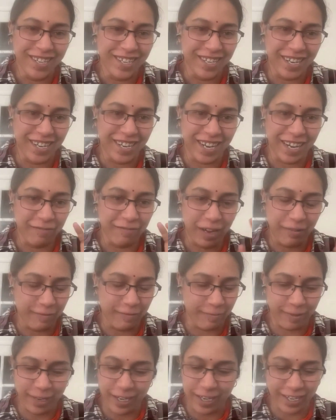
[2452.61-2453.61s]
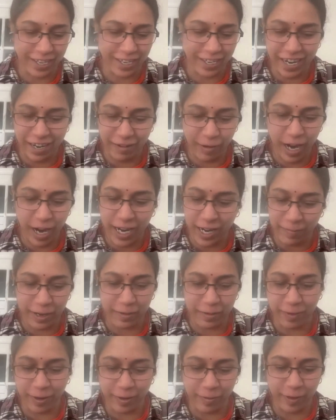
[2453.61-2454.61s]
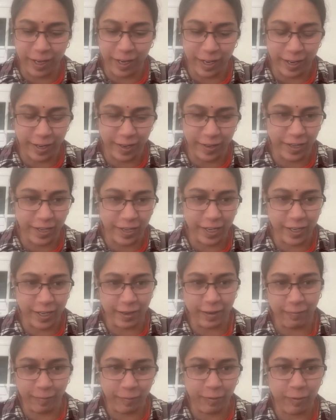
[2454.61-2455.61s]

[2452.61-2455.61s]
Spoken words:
Like I've had a paper where the